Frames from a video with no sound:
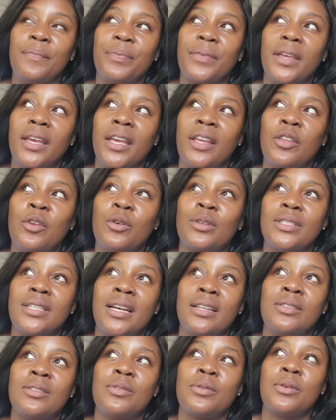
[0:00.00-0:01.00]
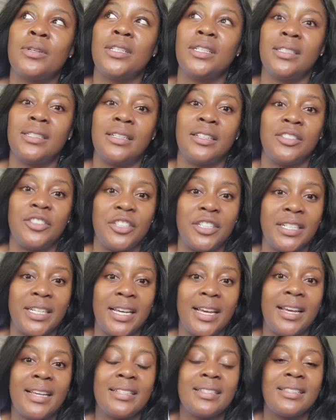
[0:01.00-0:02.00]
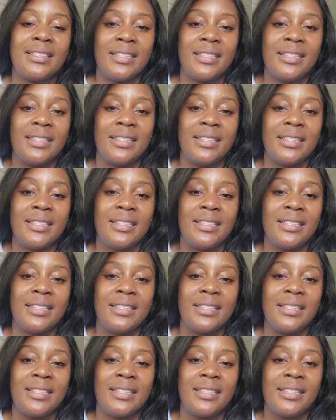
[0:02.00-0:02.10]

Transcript: in your son's autistic journey is